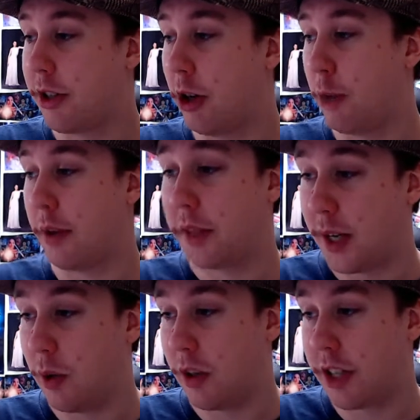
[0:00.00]
open up the
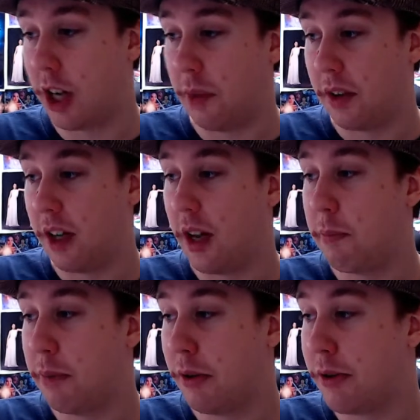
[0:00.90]
Star Wars timeline
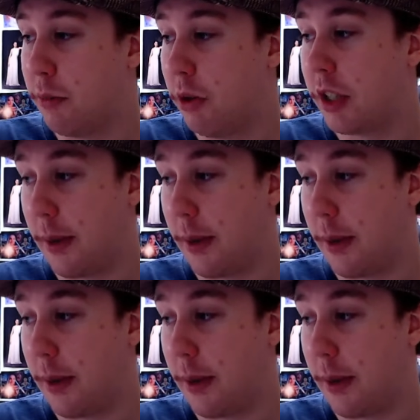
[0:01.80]
and appeal to more